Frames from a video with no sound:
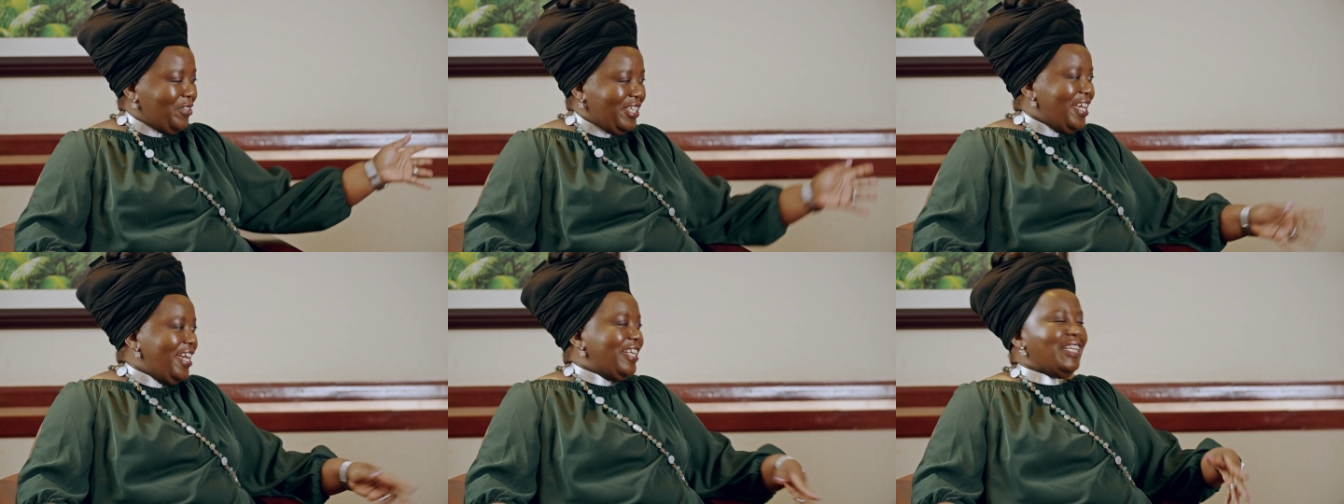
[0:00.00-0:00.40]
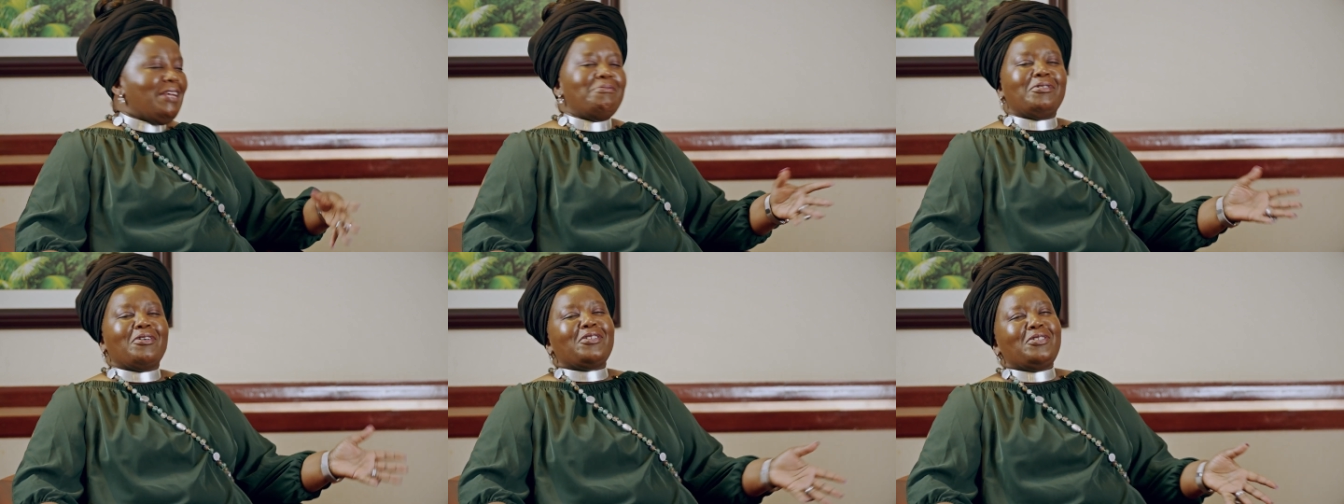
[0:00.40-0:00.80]
Let
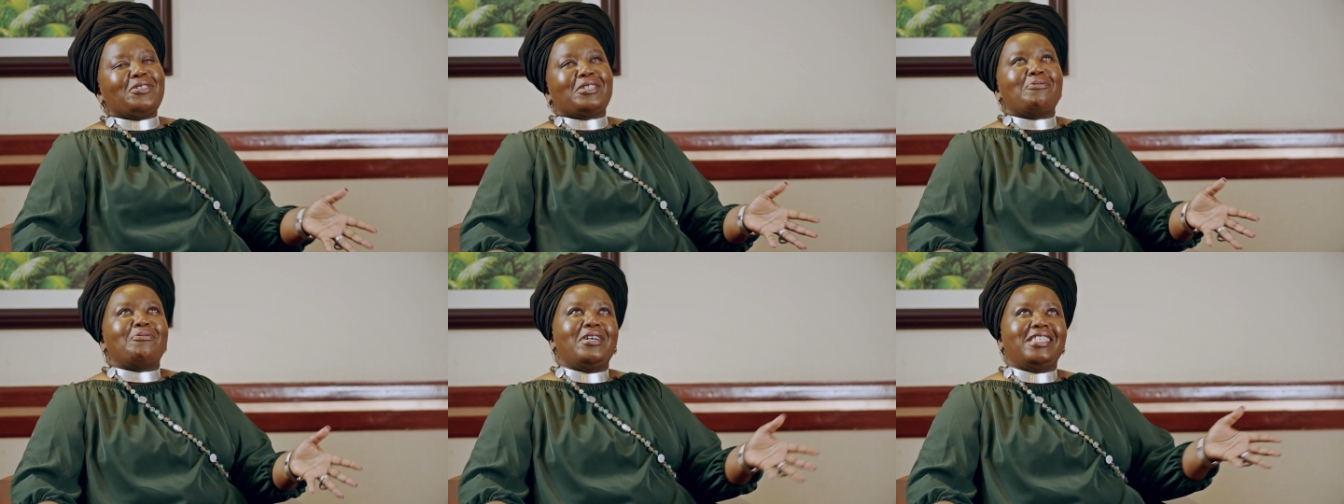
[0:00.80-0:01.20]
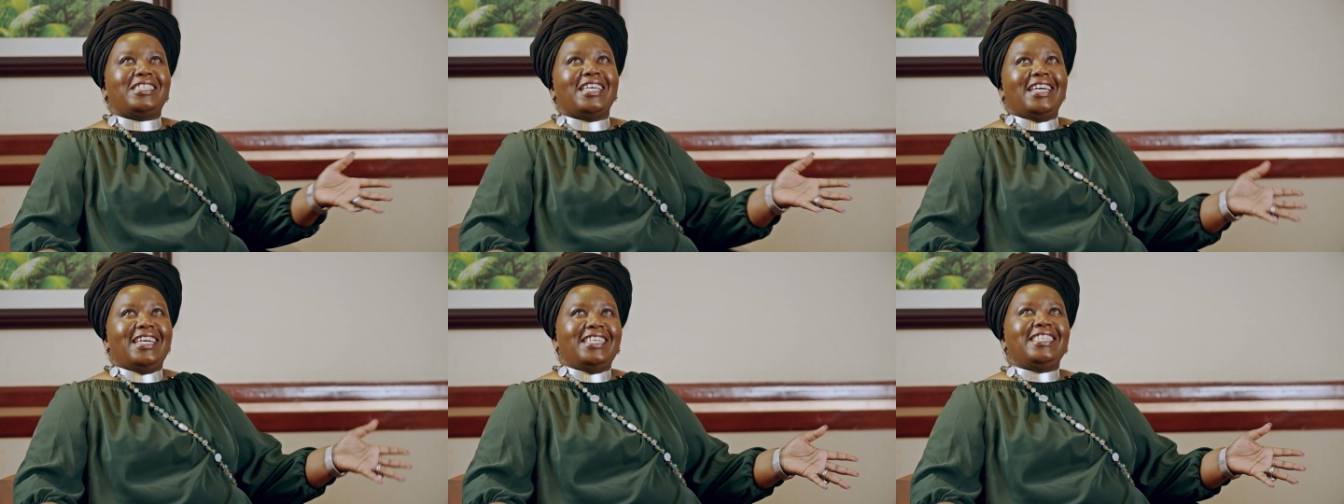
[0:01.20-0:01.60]
me not use the
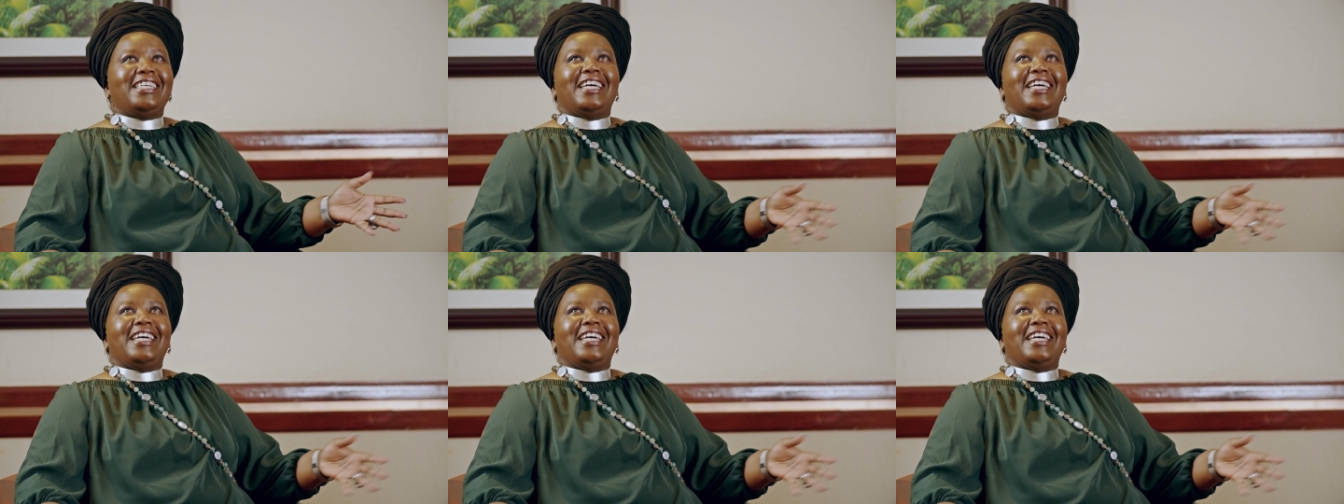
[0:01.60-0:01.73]
word.